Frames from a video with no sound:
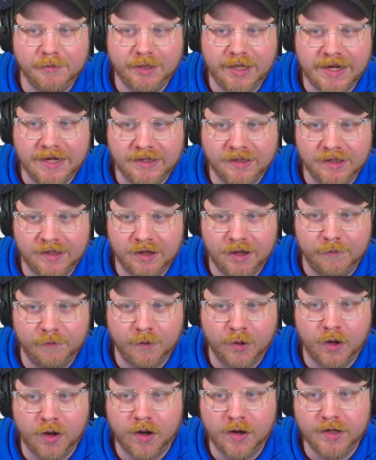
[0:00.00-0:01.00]
length of
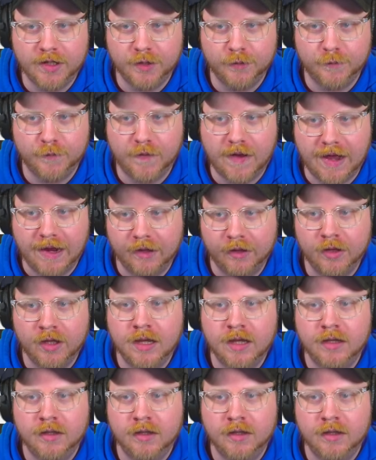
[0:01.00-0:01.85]
our audio file,